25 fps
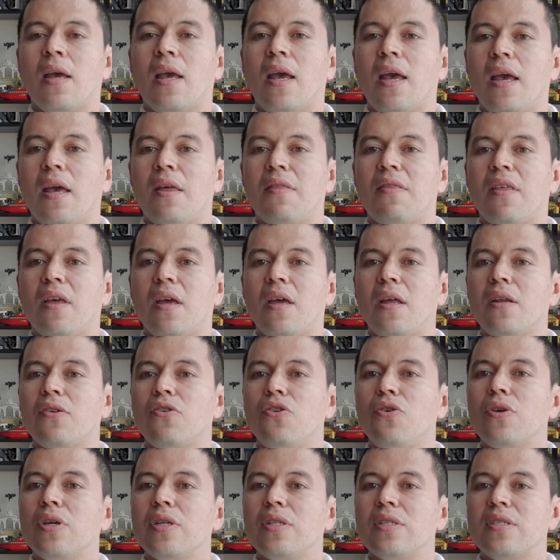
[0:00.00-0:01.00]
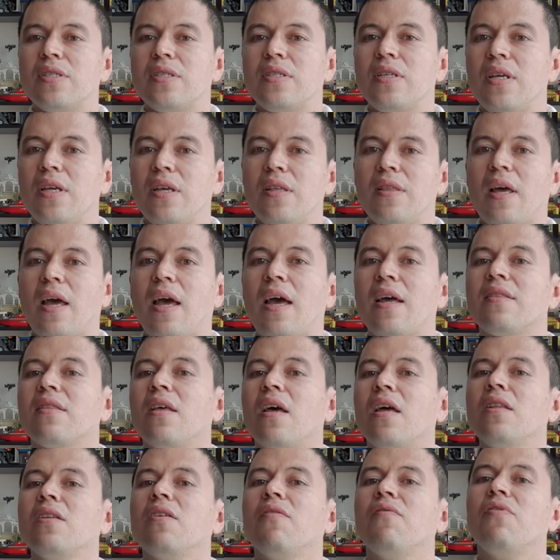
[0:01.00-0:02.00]
And then you can see that at
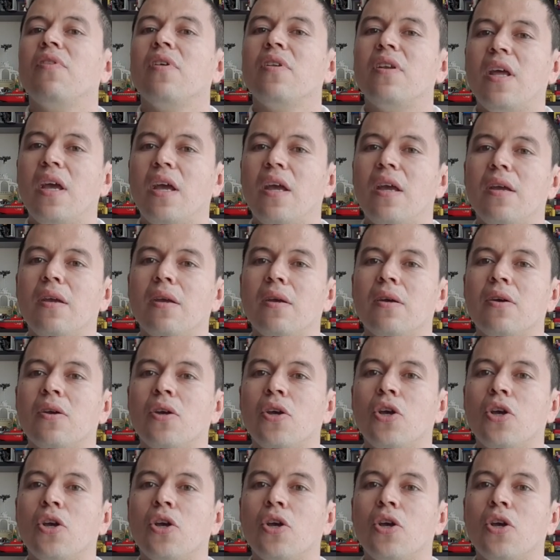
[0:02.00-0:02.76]
the end of the day,